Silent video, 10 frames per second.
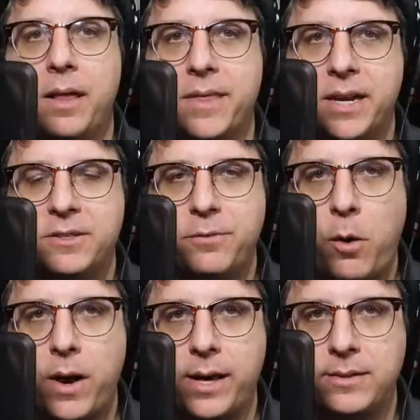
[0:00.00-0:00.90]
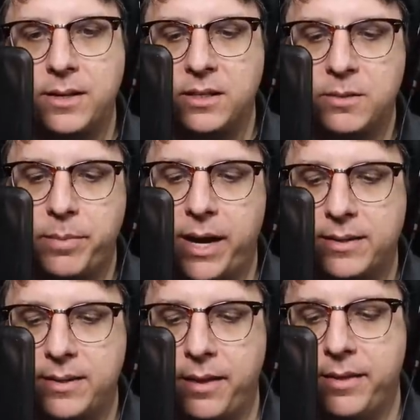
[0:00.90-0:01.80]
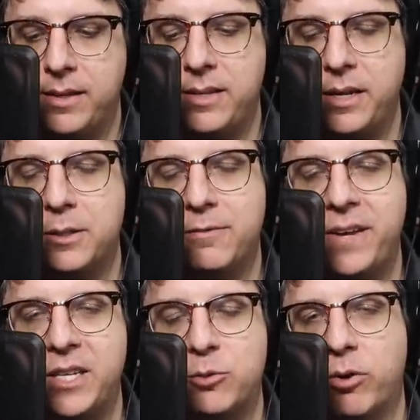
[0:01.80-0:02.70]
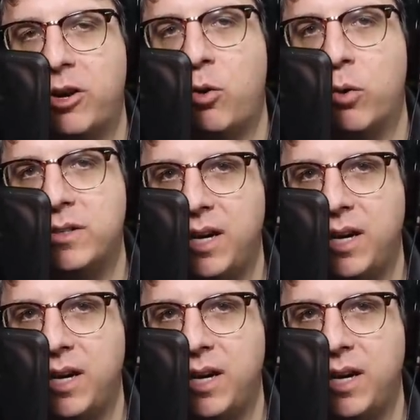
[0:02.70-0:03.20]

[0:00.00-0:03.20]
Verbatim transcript: Then as far as the specs, this interface records